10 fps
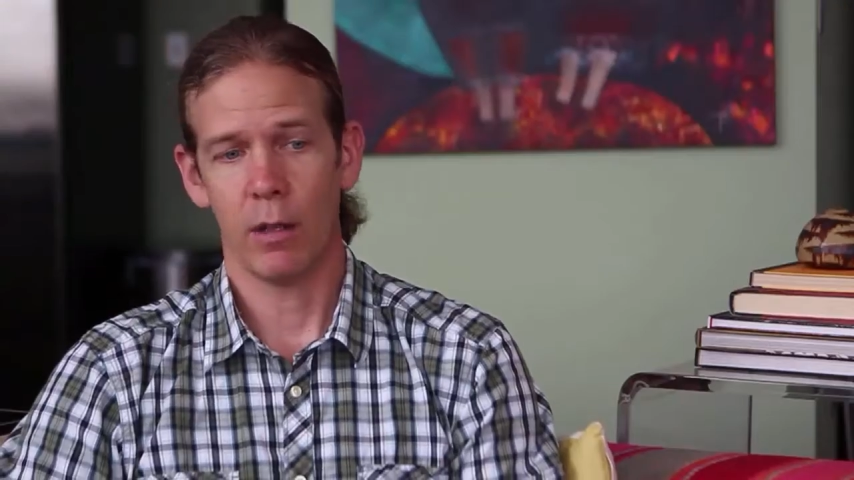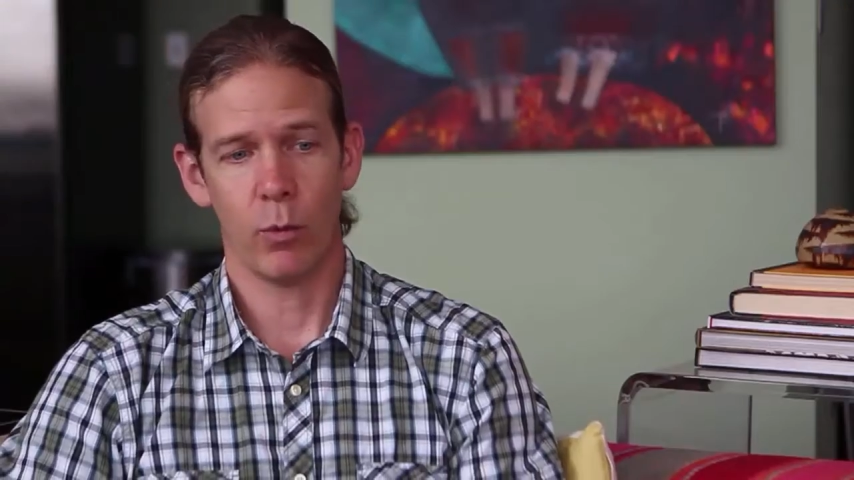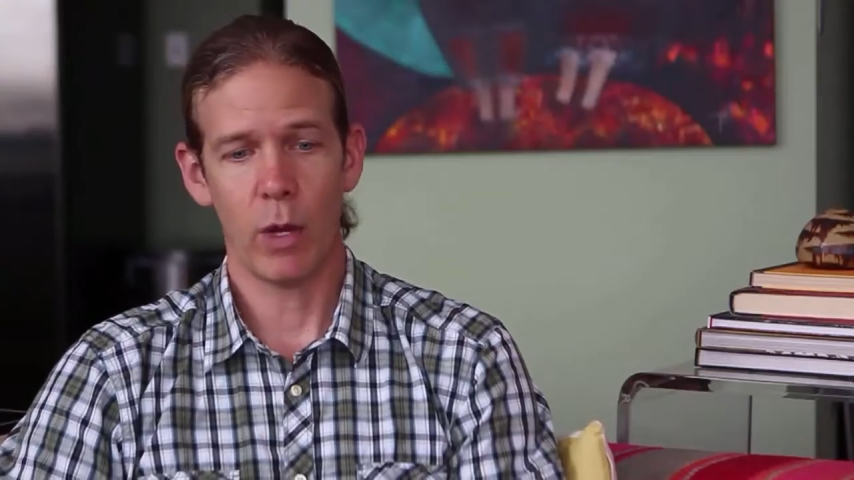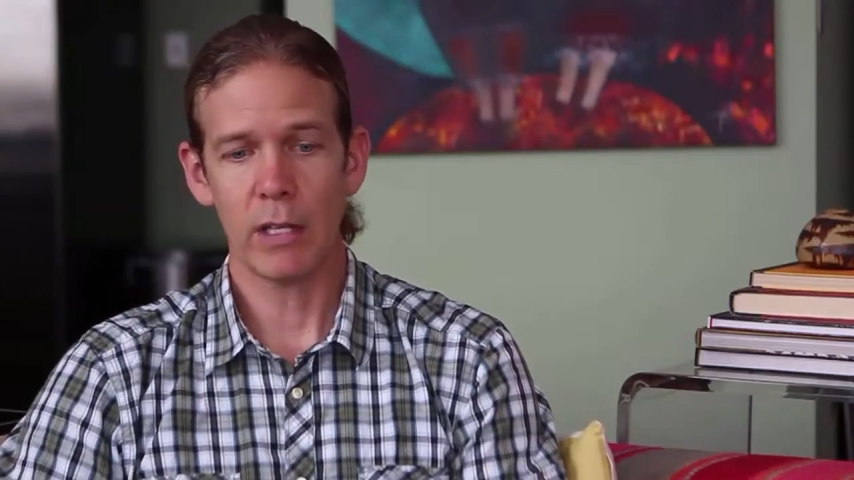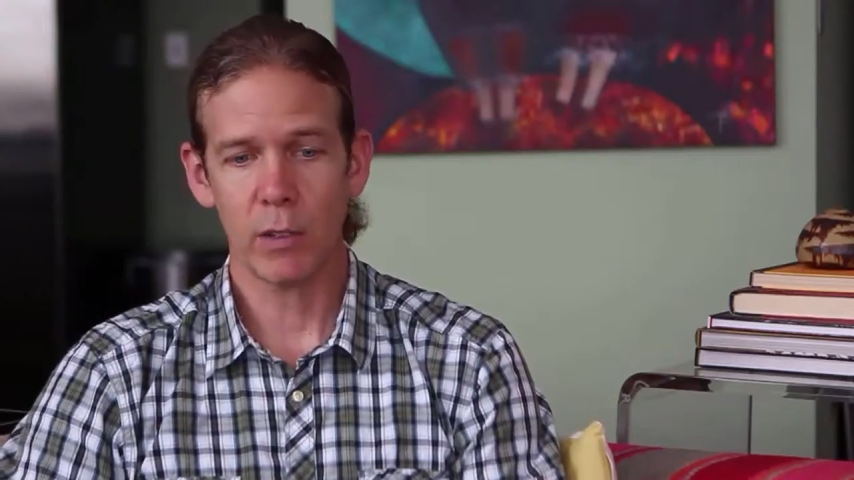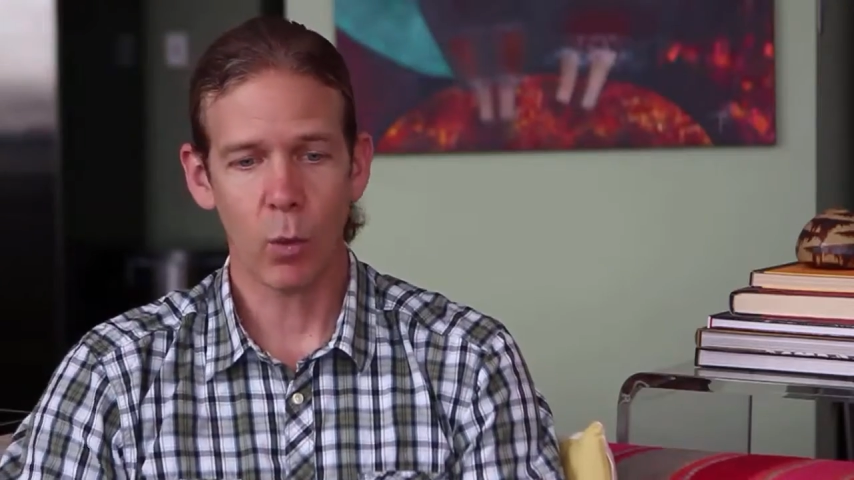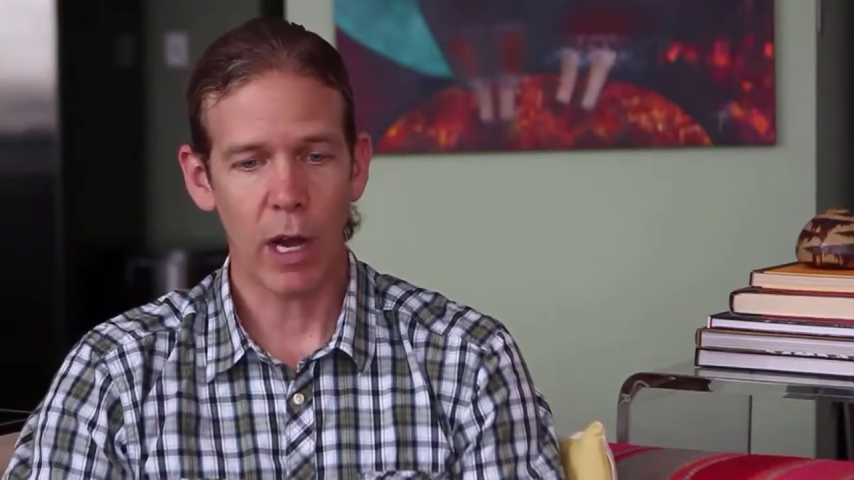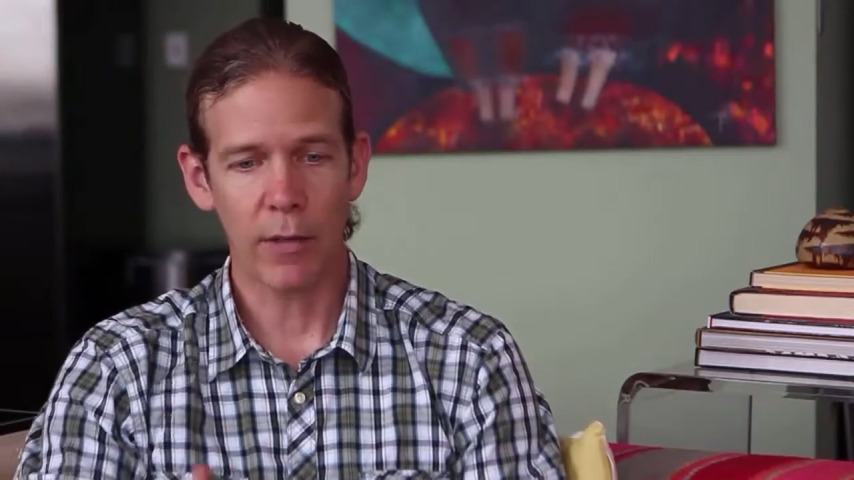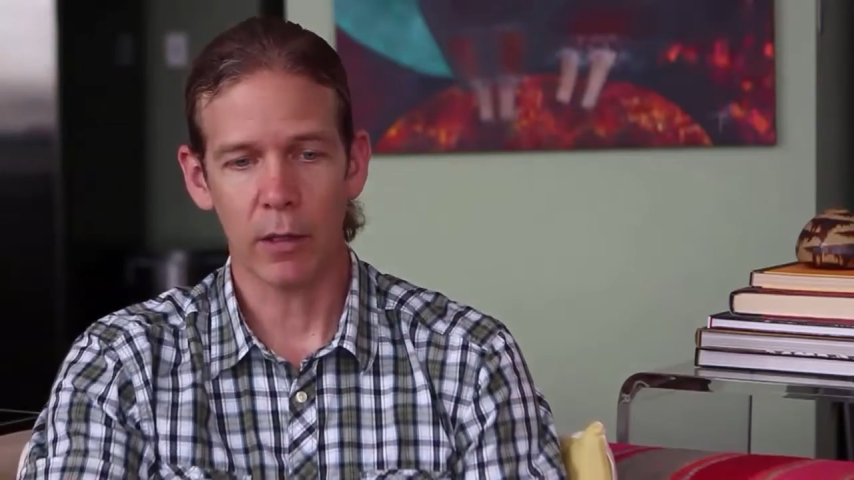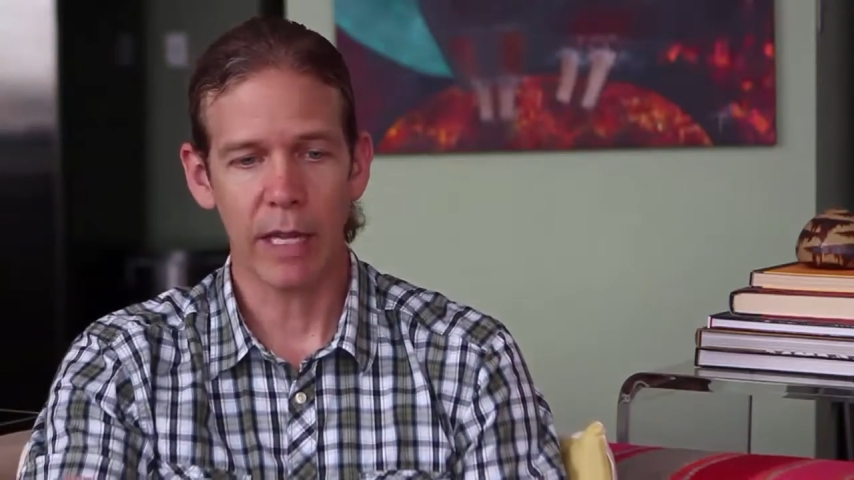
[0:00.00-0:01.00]
the reason
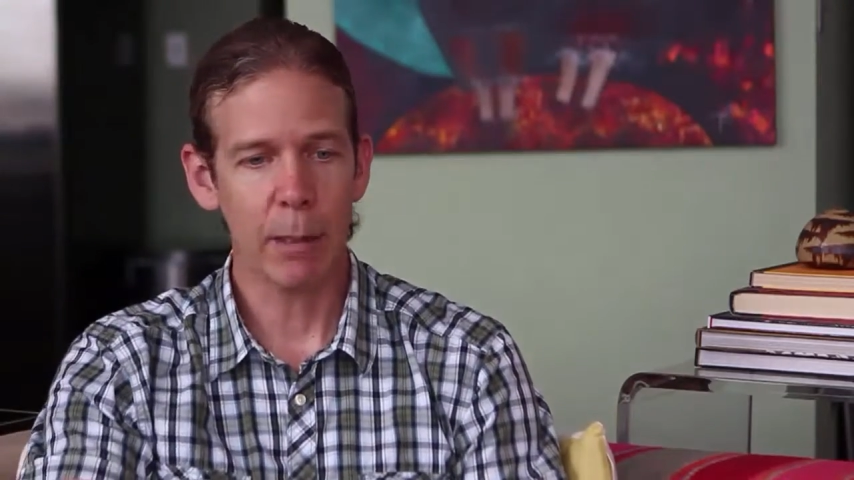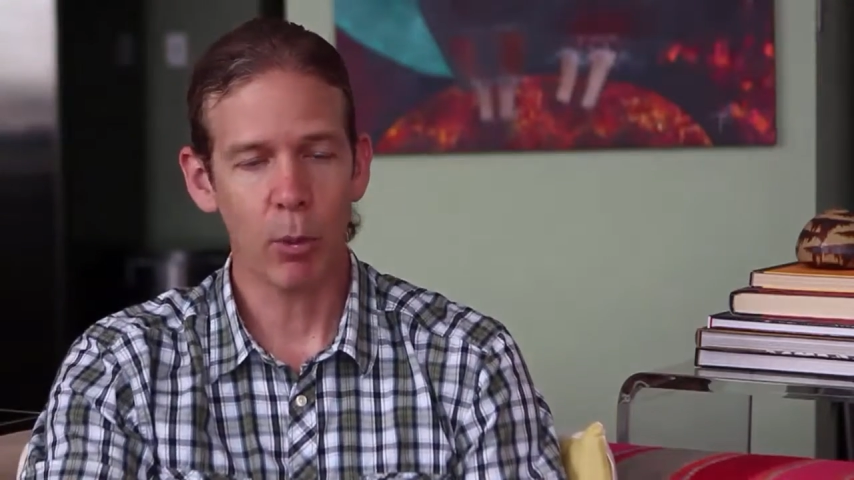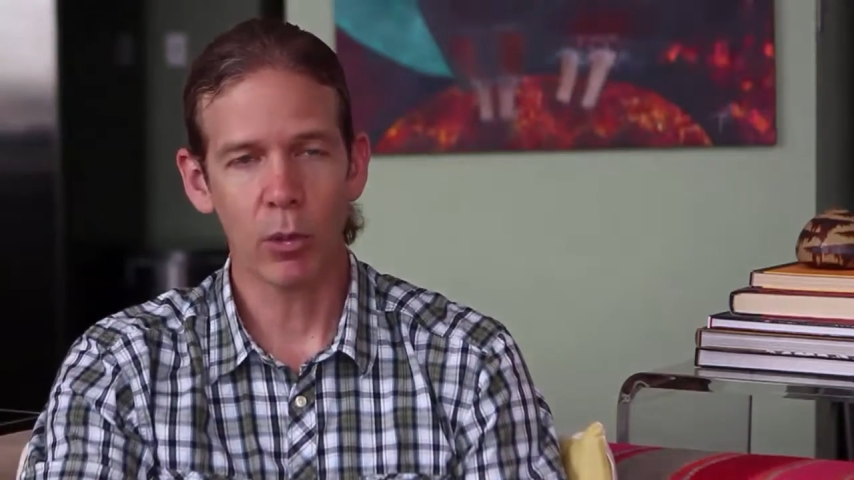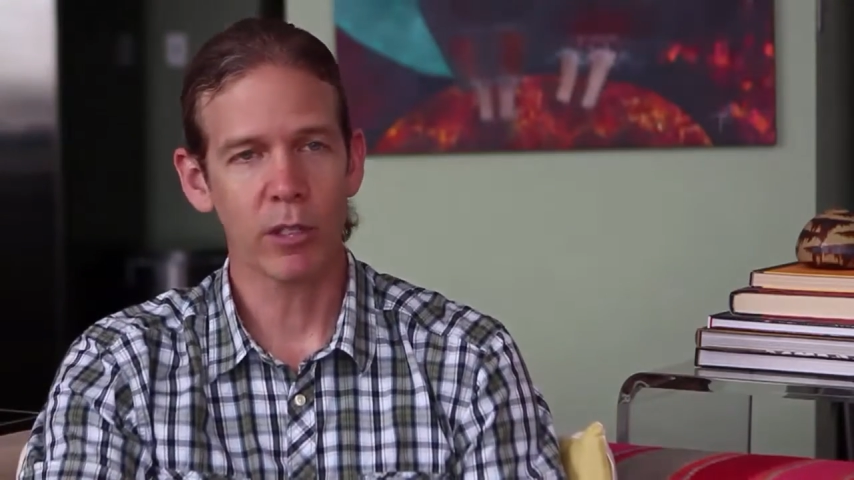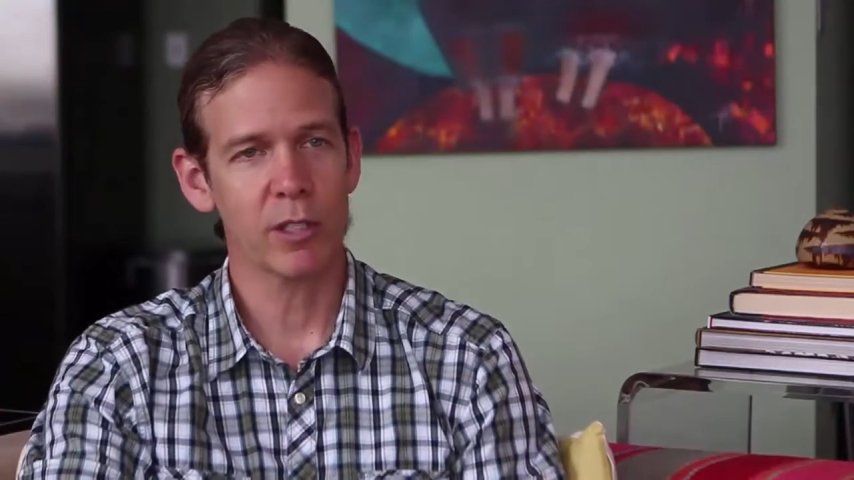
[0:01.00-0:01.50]
why the label